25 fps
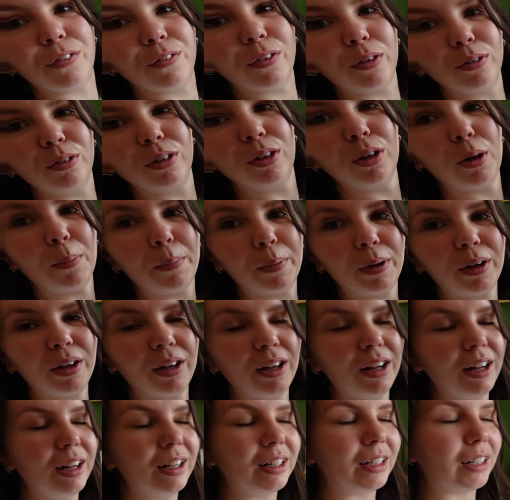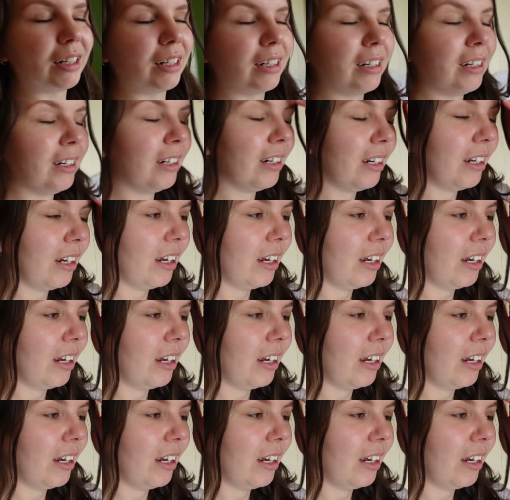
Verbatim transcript: I folded up earlier.